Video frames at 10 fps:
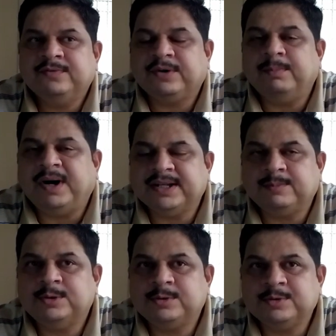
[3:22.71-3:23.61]
from
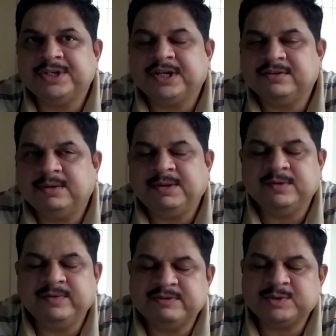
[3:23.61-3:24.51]
Madhapur to
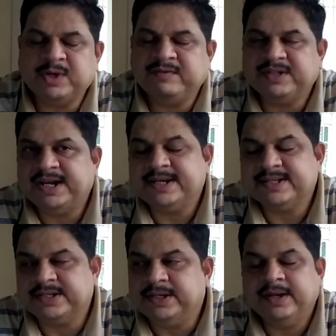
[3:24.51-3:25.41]
Secunderabad, where I was working with
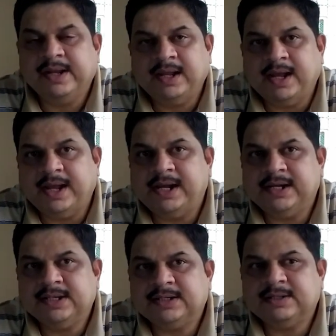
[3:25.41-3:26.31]
ITC.
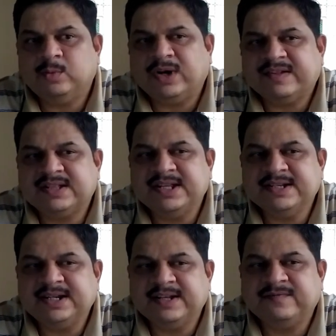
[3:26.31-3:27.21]
And one of the
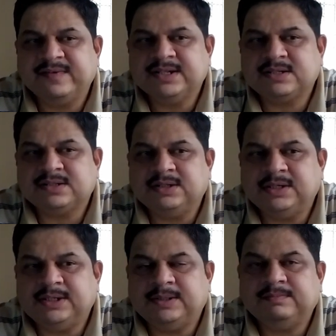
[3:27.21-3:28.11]
things that I felt
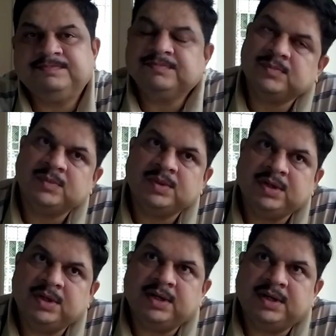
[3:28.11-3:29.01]

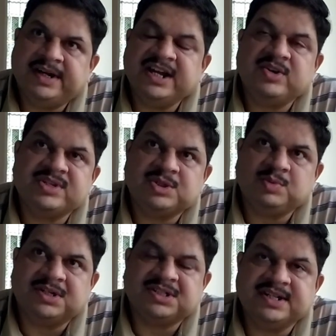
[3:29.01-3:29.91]
a hindrance
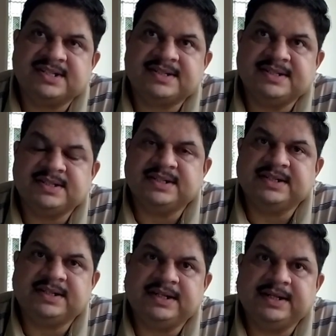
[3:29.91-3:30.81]
was the distance
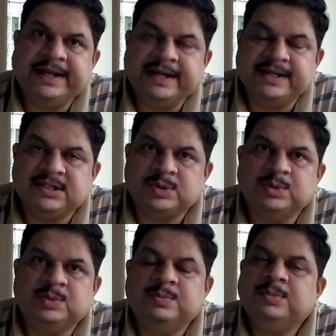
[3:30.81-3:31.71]
in getting
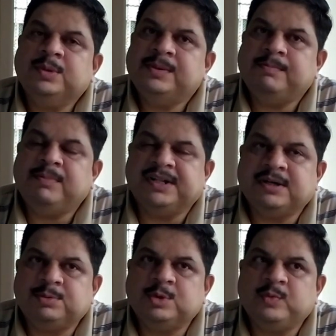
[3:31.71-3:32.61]
to
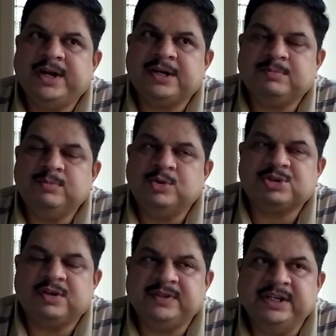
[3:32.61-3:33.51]
Madhapur, where
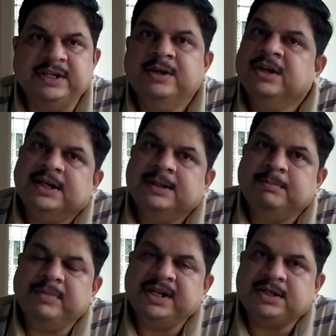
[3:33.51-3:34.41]
most of the
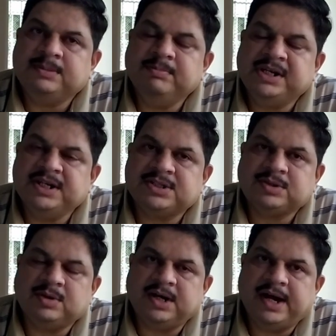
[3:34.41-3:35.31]
meetings
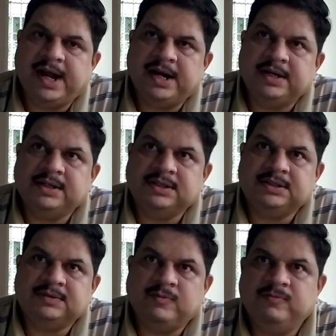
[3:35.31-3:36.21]
and
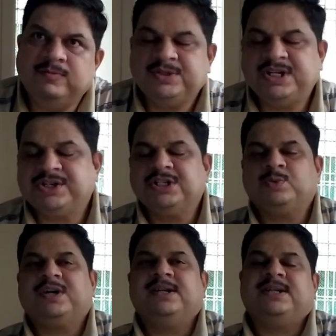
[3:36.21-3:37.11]
sessions
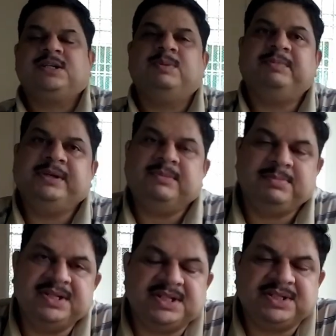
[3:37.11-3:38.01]
were conducted by
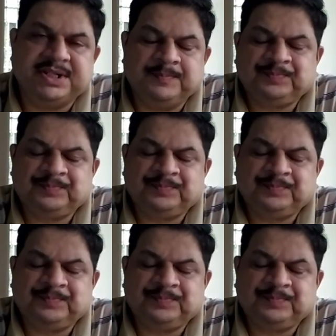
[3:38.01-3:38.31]
PMIPCC.